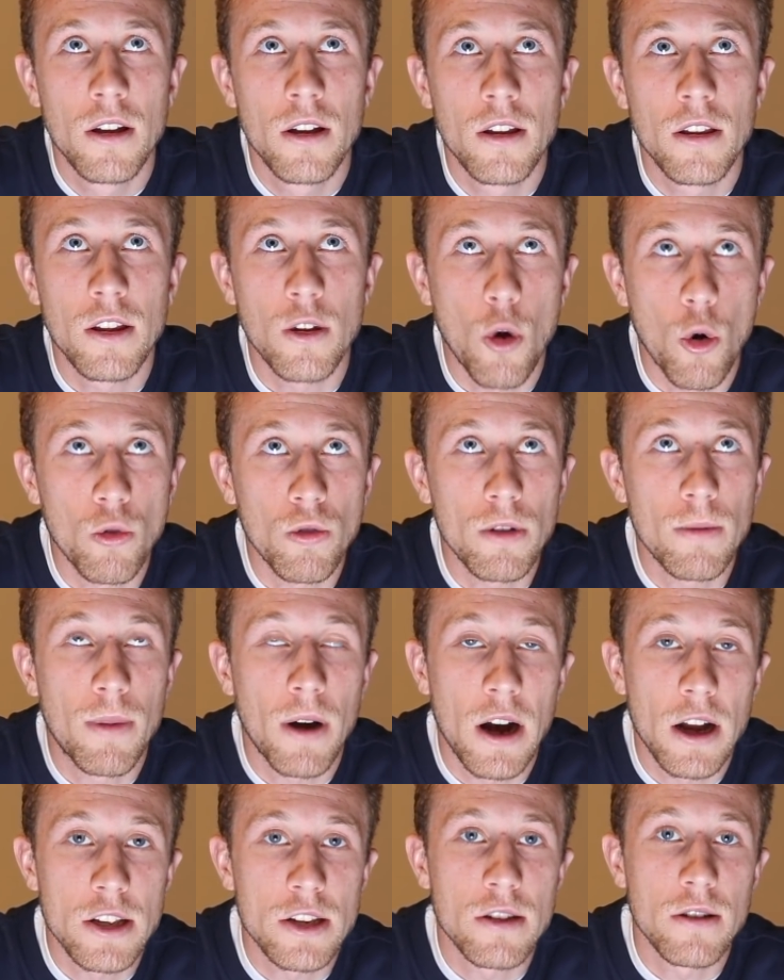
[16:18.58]
the only
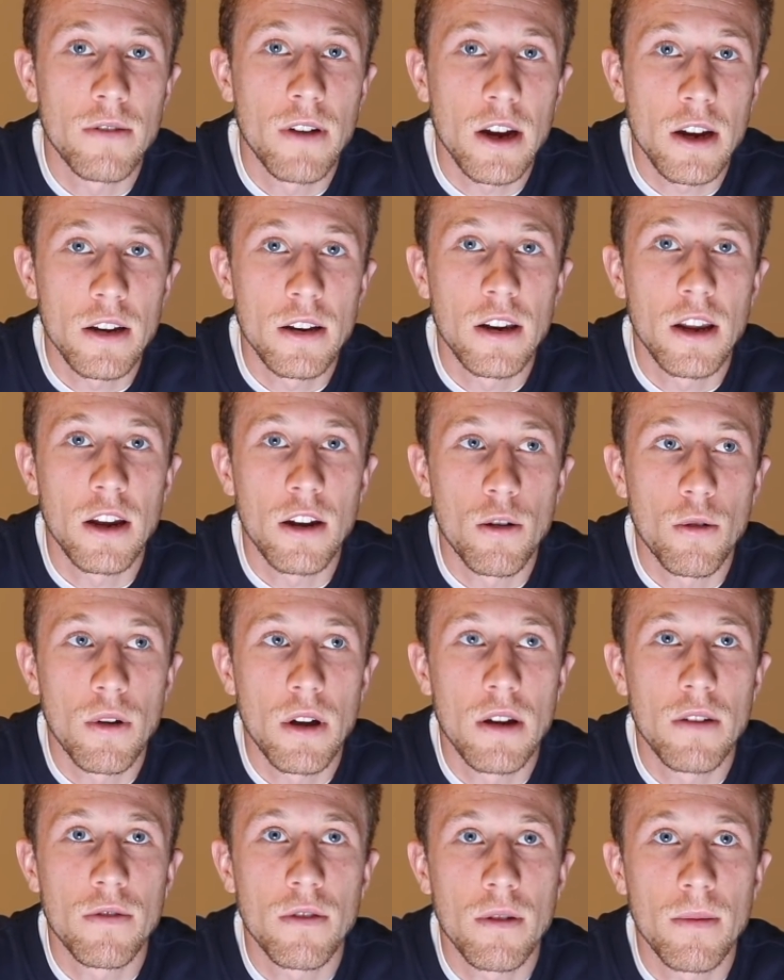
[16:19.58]
positive I can take
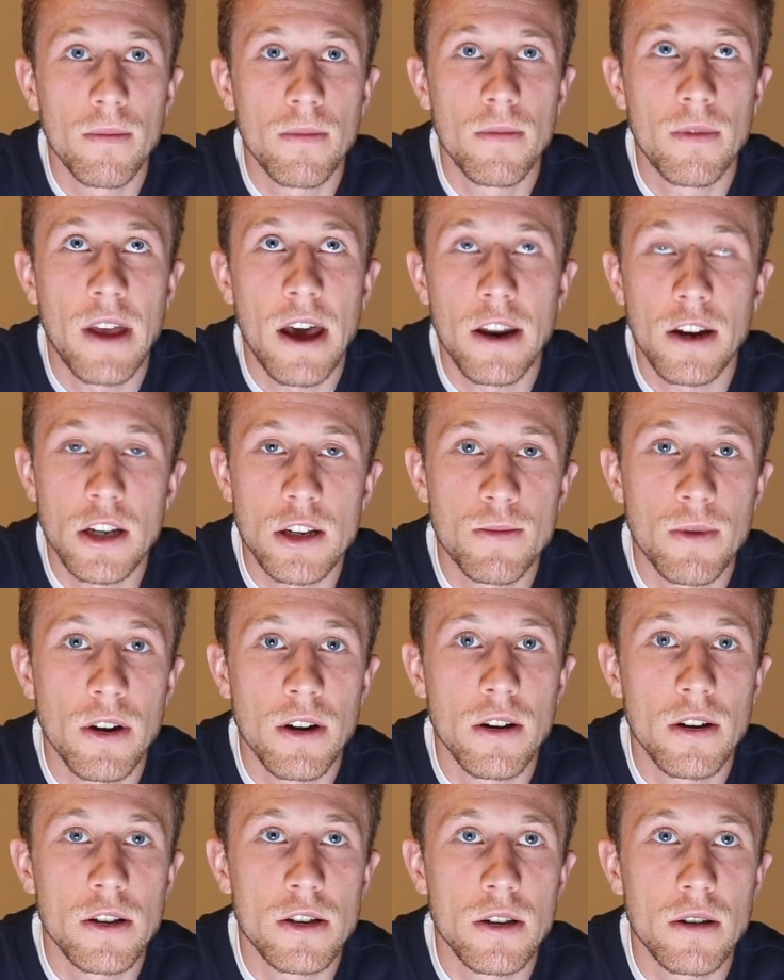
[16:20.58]
away from that
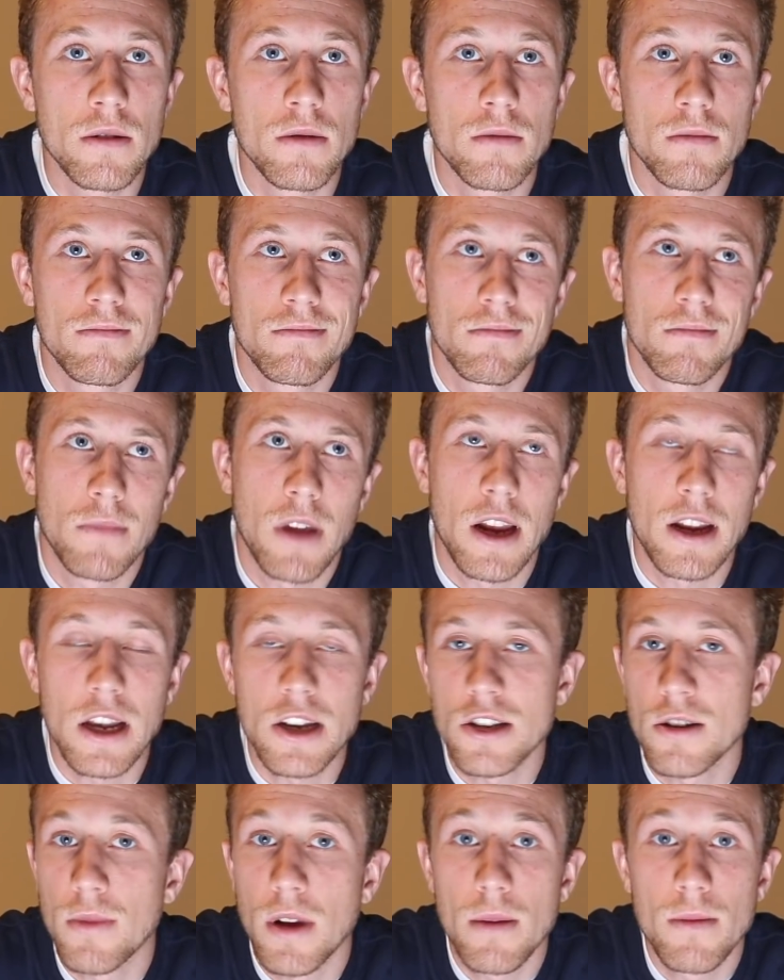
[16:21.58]
experience, and I
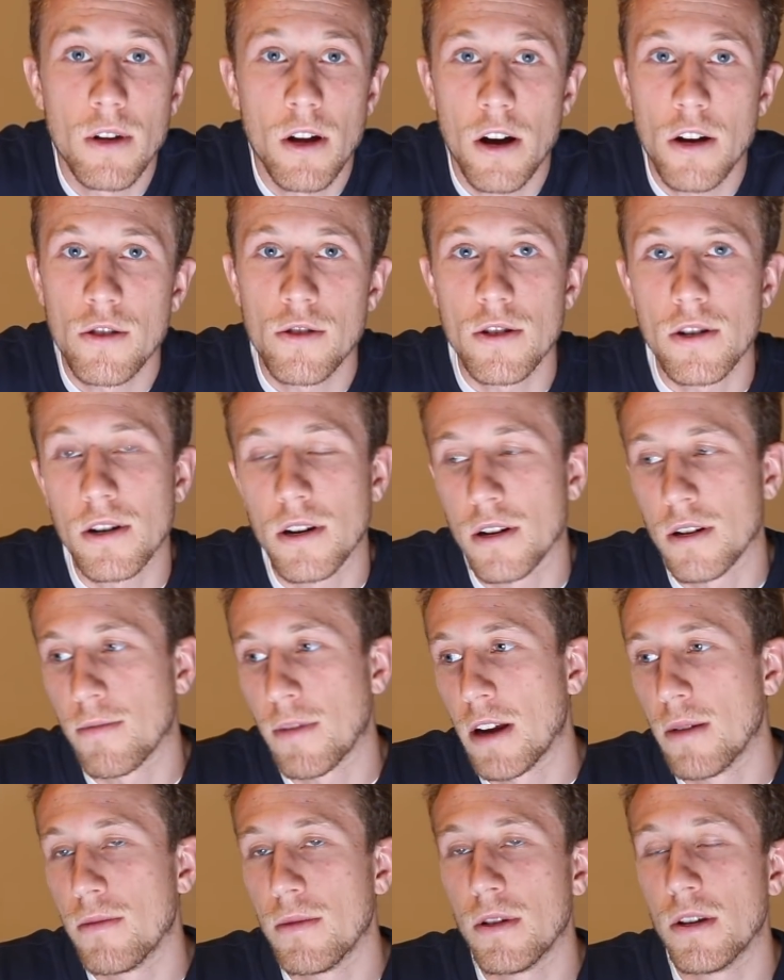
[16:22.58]
guess it made me hungrier,
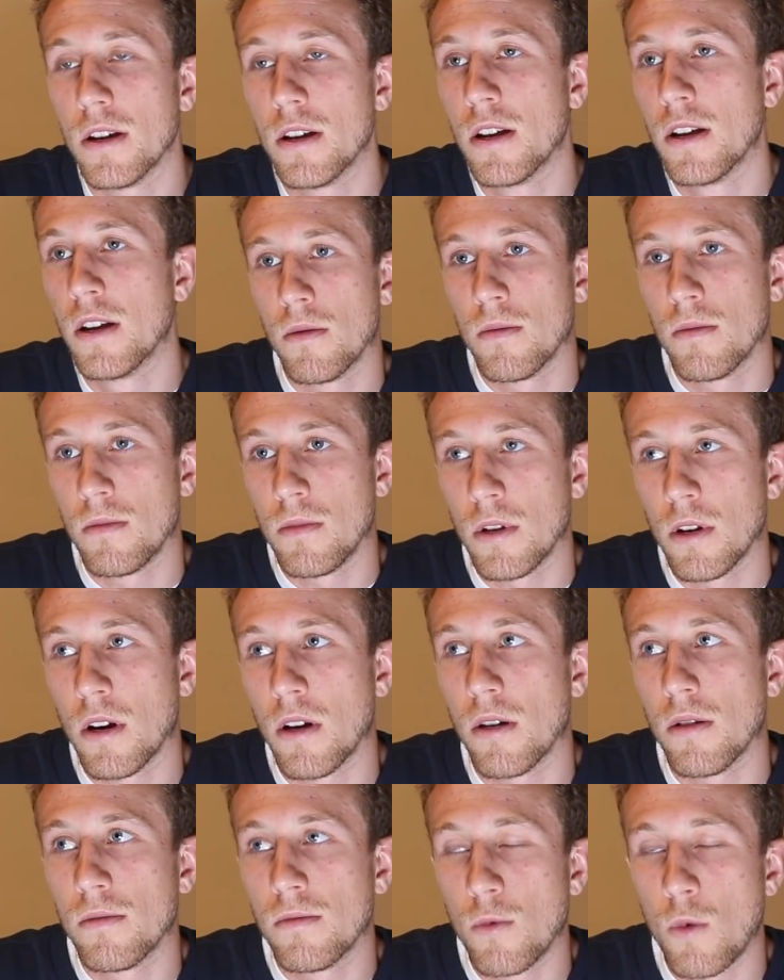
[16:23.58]
made me, you
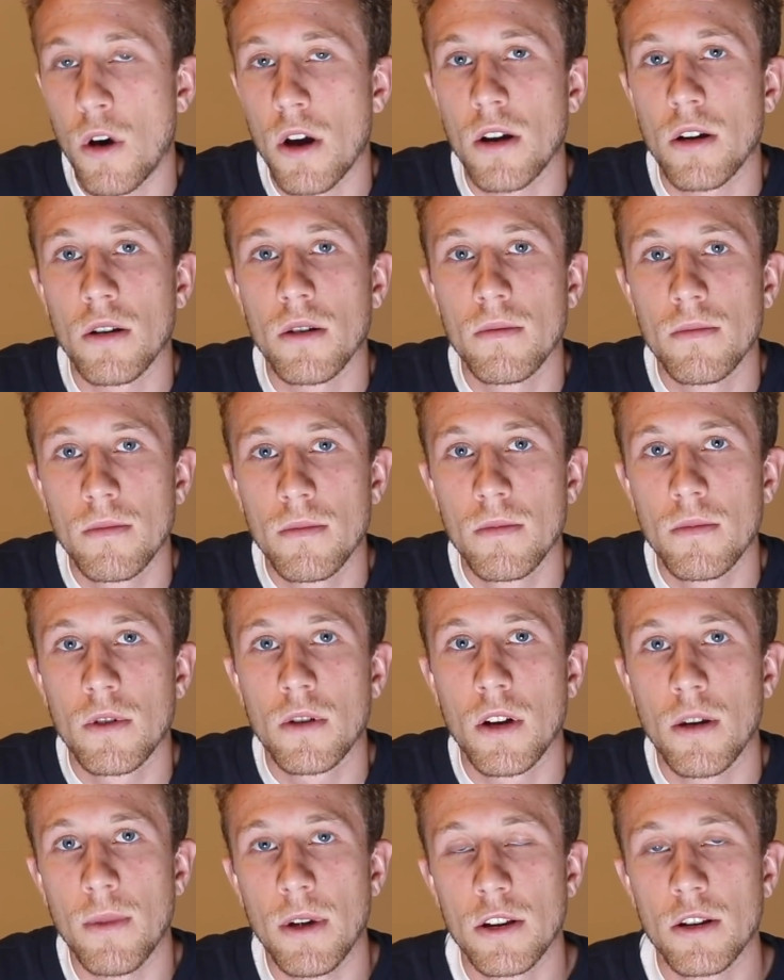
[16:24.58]
know, want to
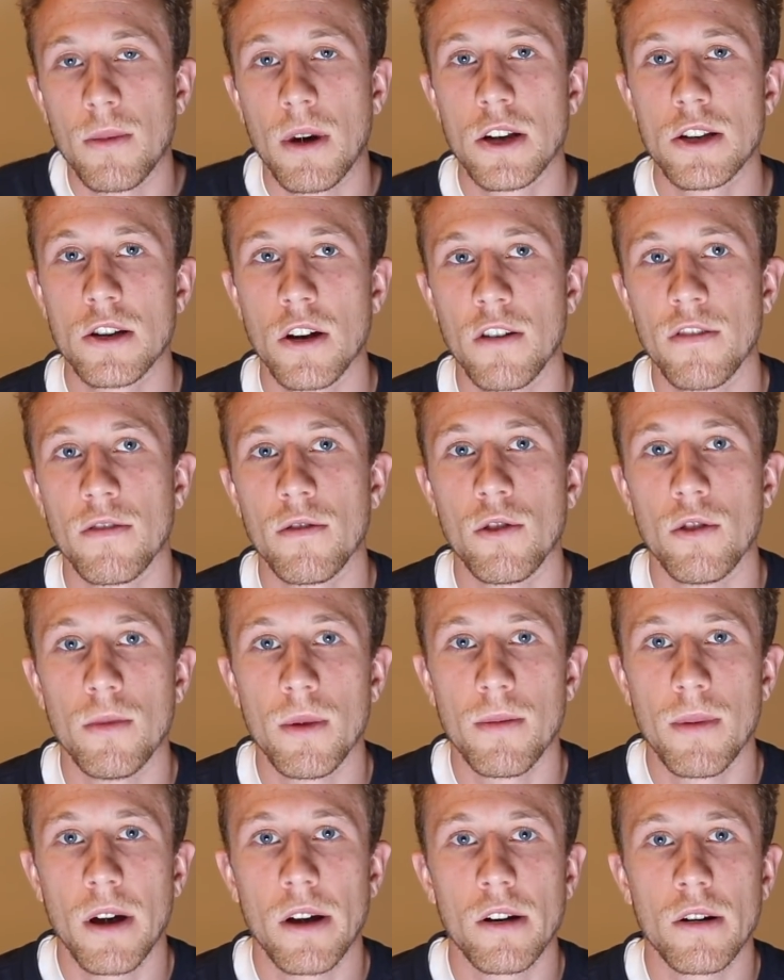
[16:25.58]
commit to myself a little bit
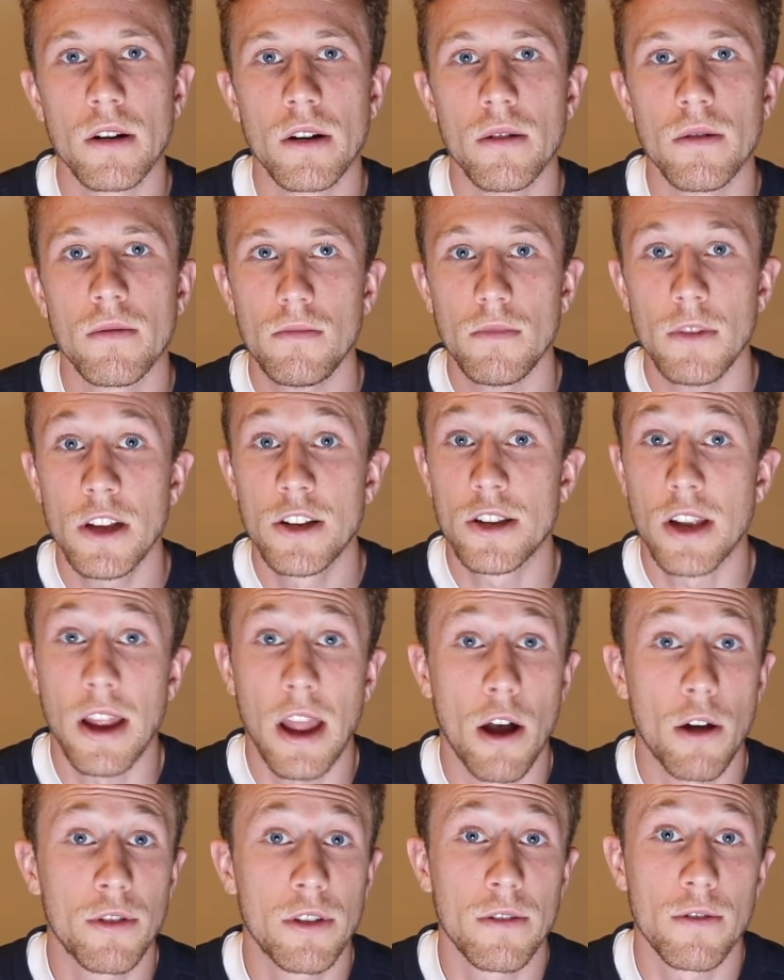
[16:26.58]
better and stay
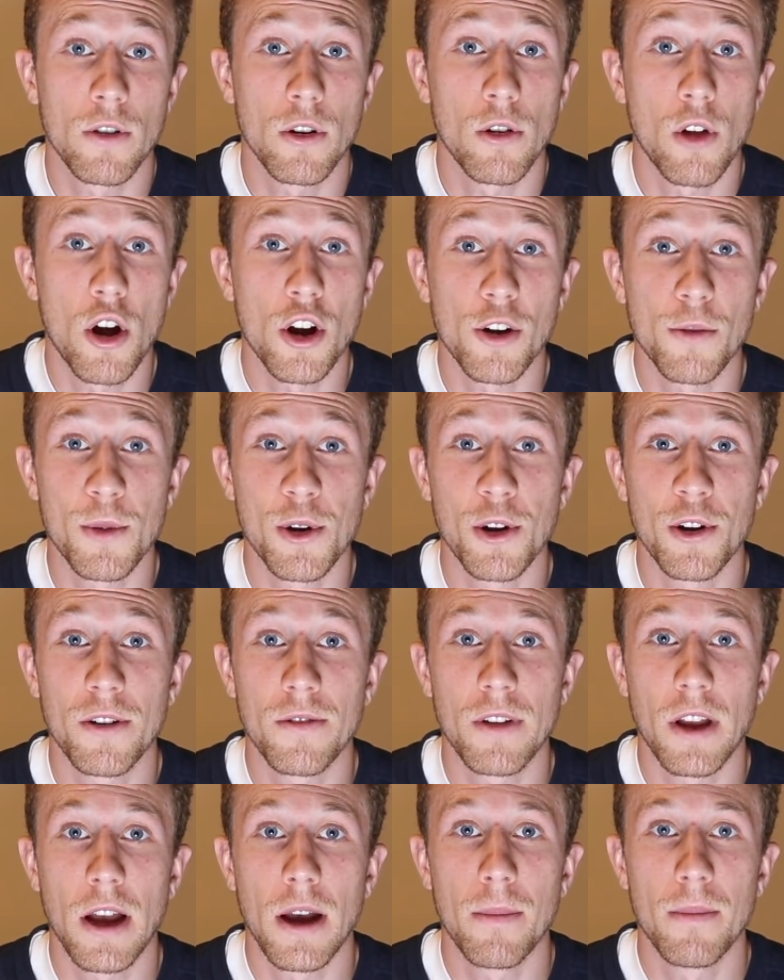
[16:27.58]
healthy for a longer period of
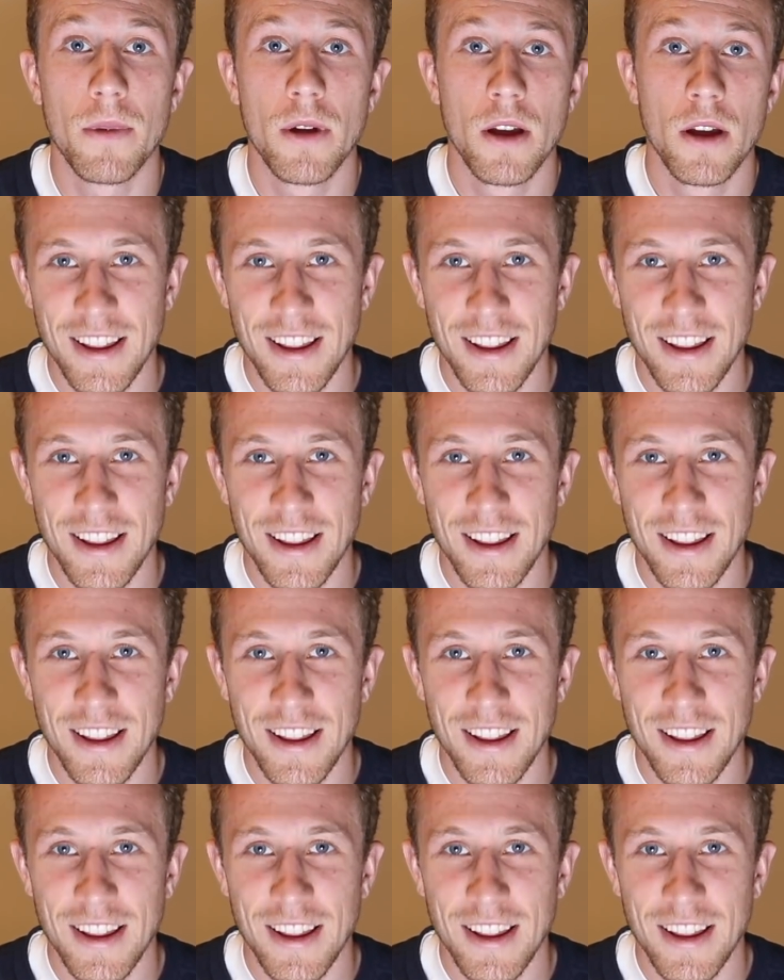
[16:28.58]
time.